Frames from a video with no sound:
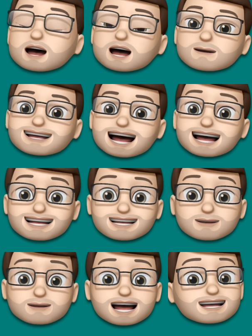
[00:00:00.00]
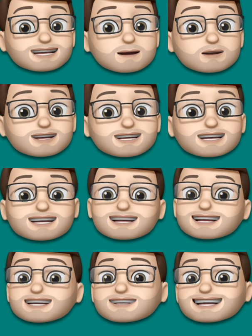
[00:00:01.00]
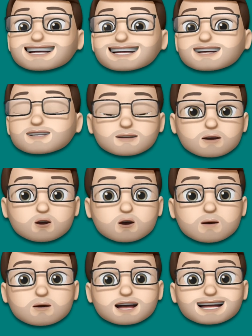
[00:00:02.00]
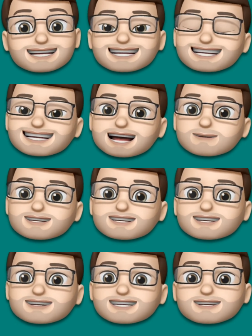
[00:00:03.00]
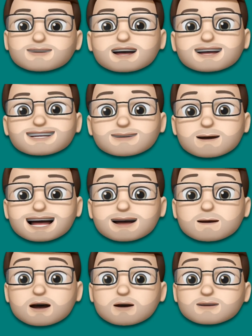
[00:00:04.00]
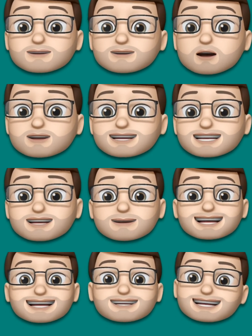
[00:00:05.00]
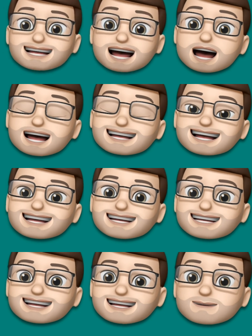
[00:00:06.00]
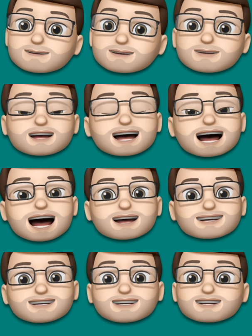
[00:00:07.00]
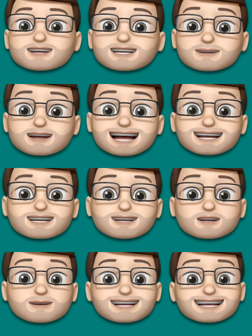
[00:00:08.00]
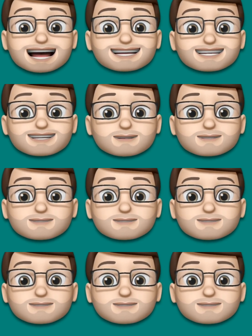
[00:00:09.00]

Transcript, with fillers: I'm going to add in some text boxes saying greetings from Cornwall, I'm going to choose some nice big bold fonts to make it really eye-catching, and I'm going to choose some colours for my text.